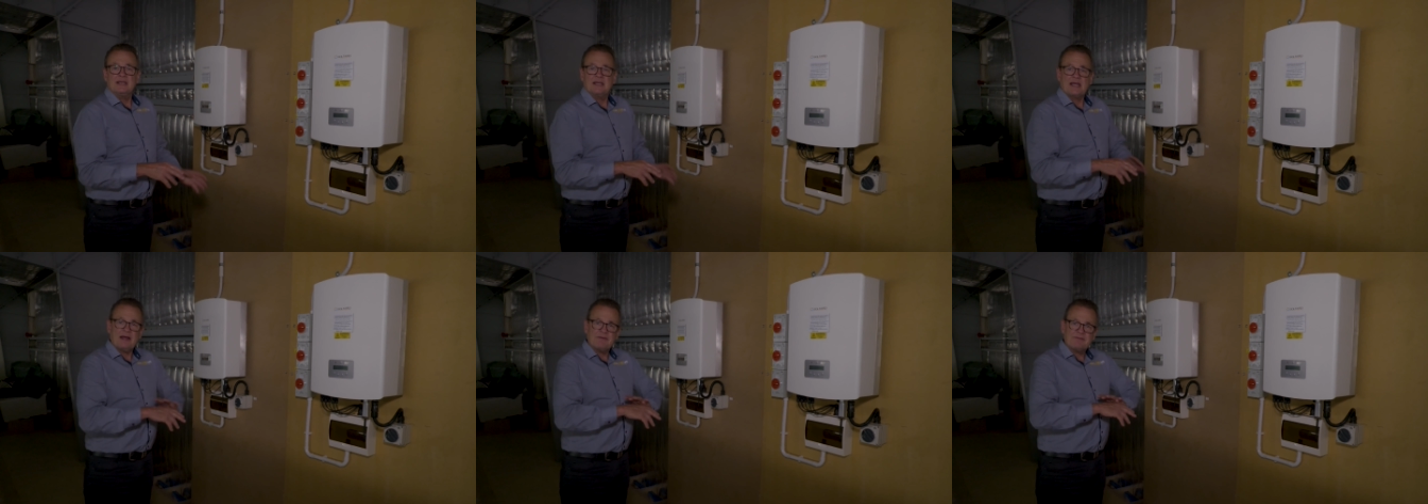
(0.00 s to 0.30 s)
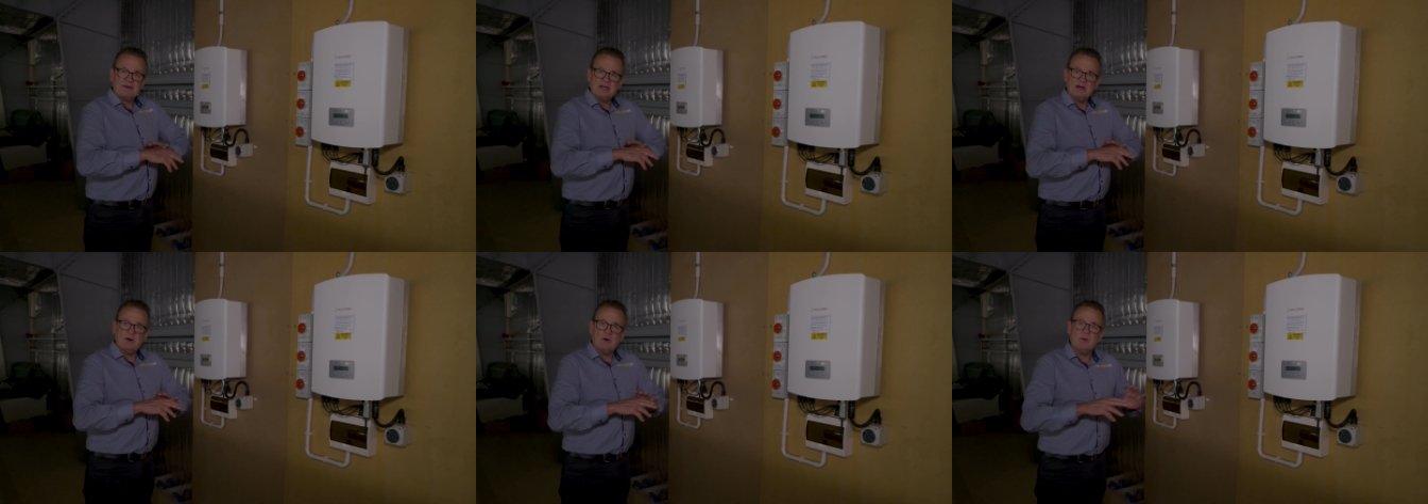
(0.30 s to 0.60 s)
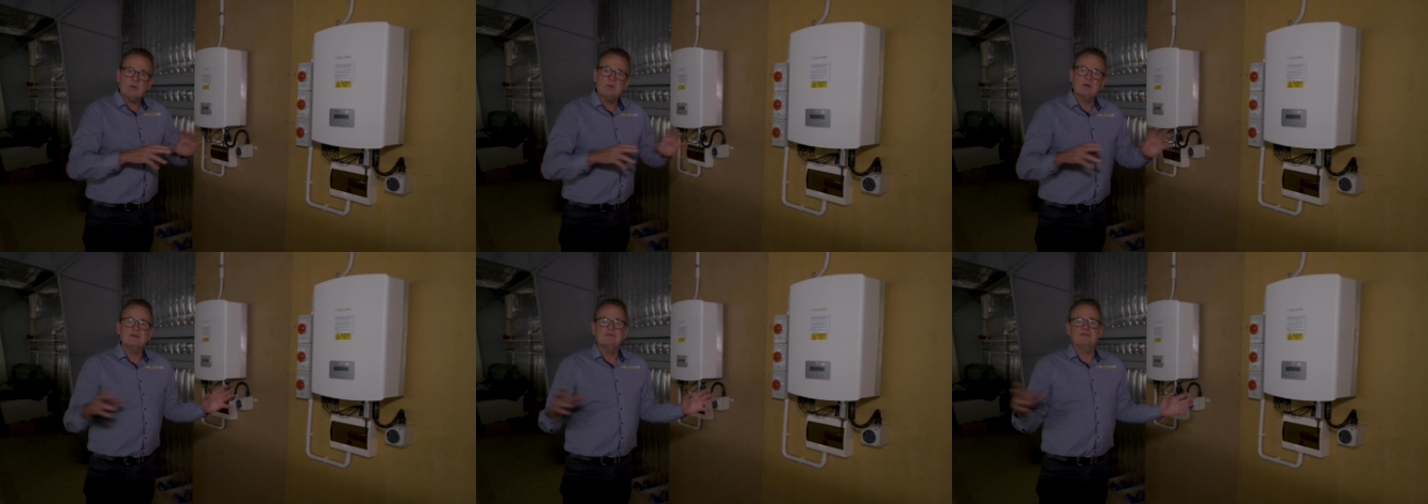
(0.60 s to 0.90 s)
covering
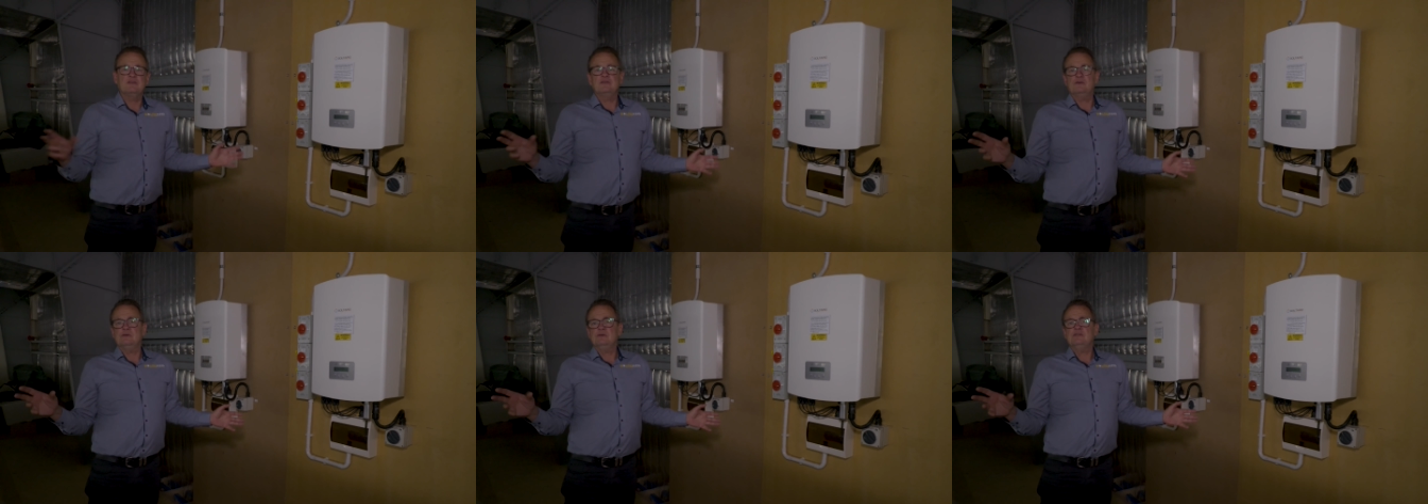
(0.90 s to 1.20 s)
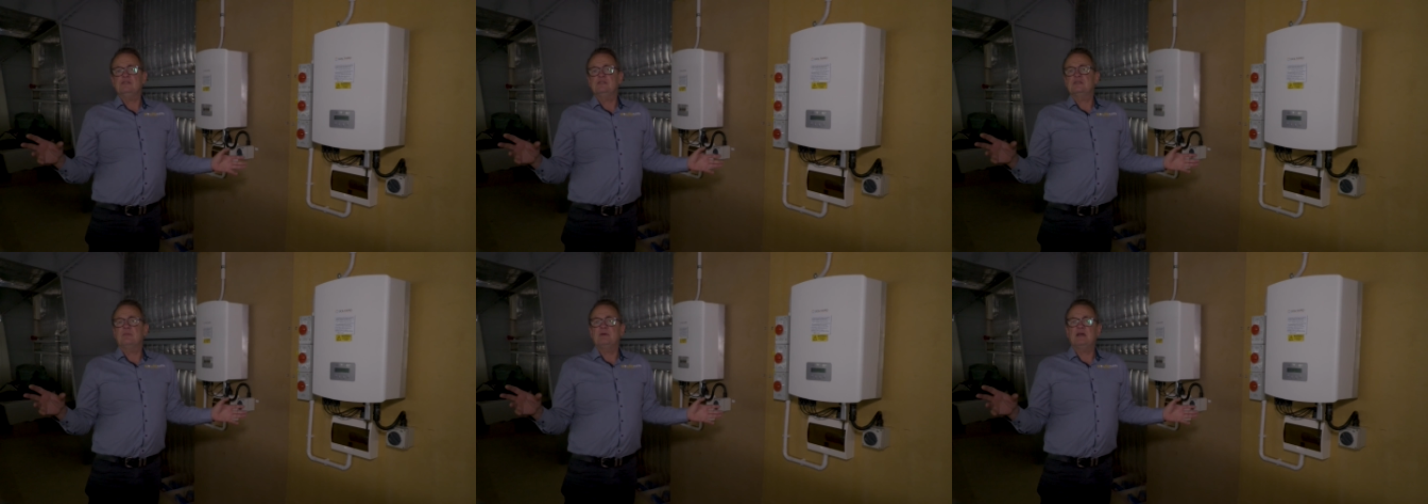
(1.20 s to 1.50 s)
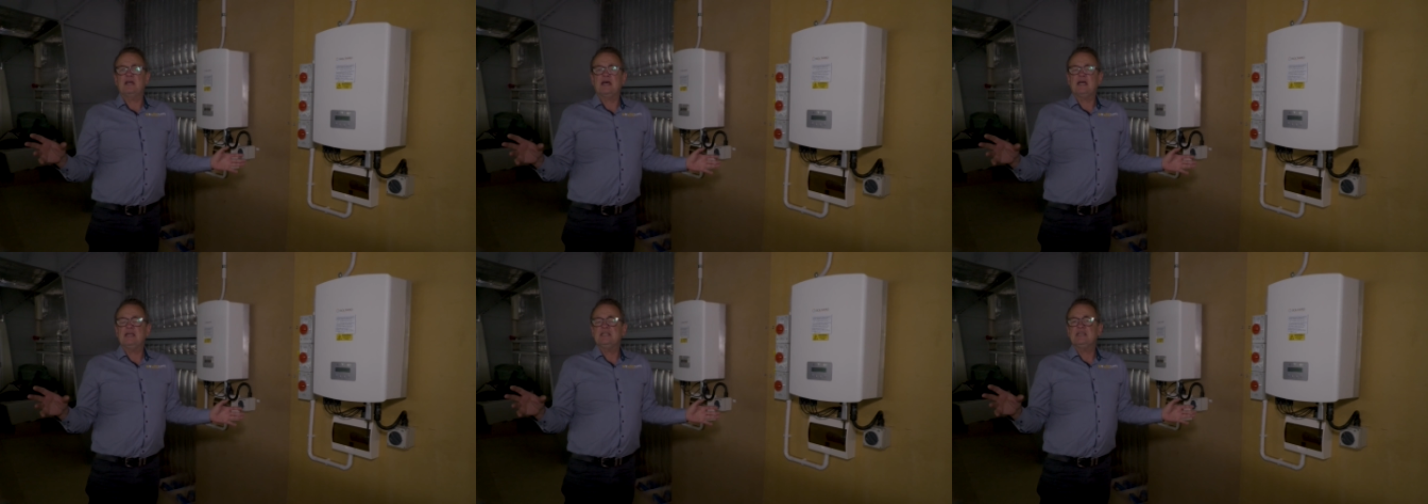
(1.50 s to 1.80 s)
all of the use,
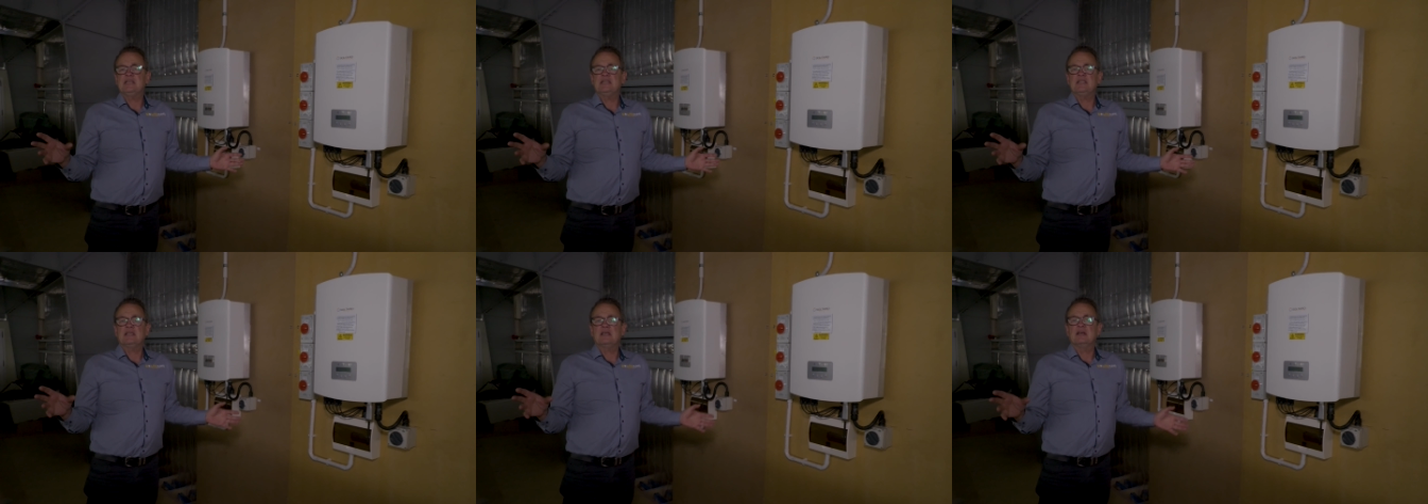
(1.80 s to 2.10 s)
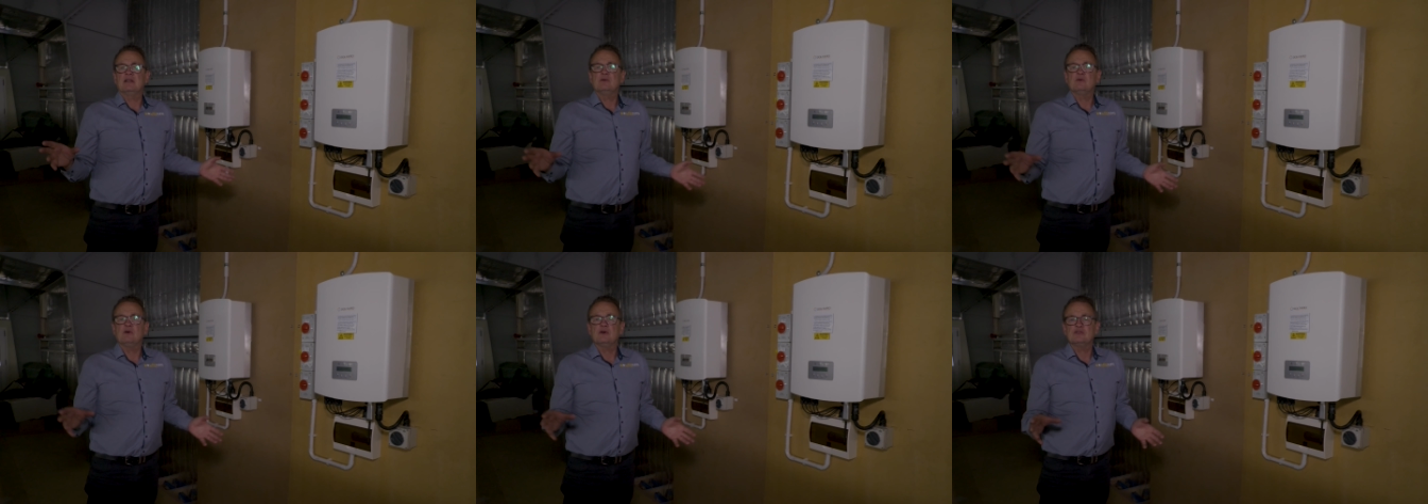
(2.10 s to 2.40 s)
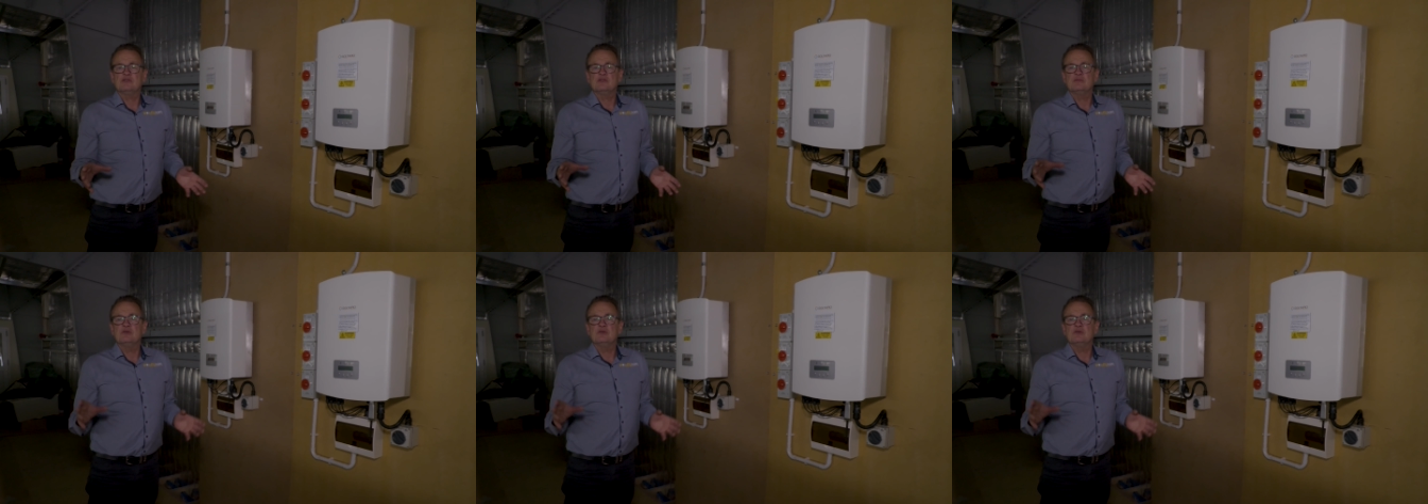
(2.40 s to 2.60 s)
about eighteen kilowatts